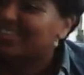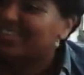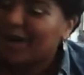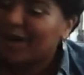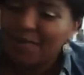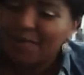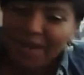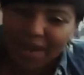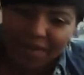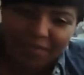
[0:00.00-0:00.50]

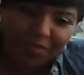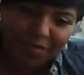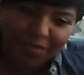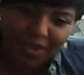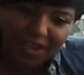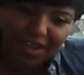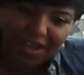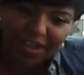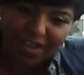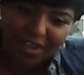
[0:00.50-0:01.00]
top
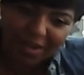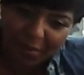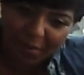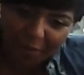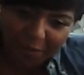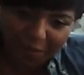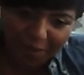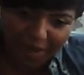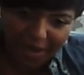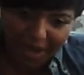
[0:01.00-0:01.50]
level in a
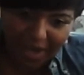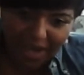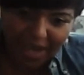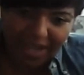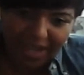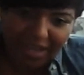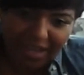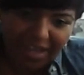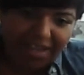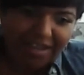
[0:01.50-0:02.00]

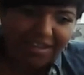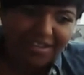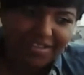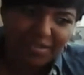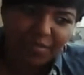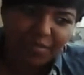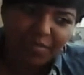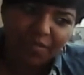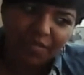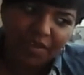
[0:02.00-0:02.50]
company or
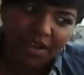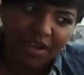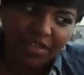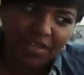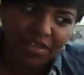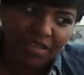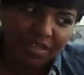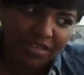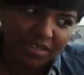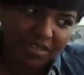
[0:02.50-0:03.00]
something,
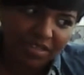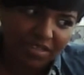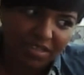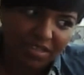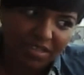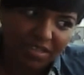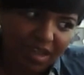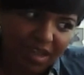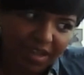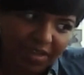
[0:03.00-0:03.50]
and she just,
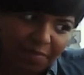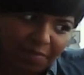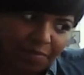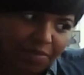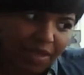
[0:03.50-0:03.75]
like,